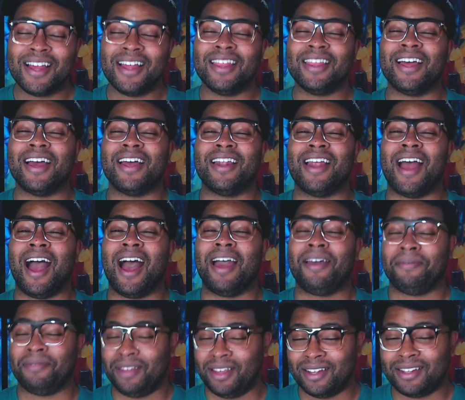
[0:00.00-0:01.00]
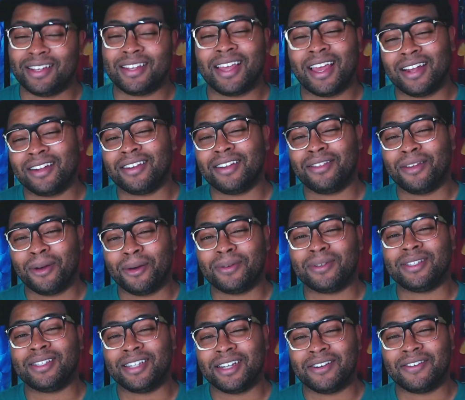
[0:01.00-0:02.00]
that I need to get to those
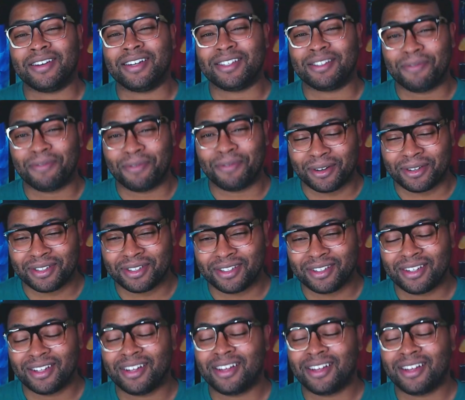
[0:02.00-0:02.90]
series first.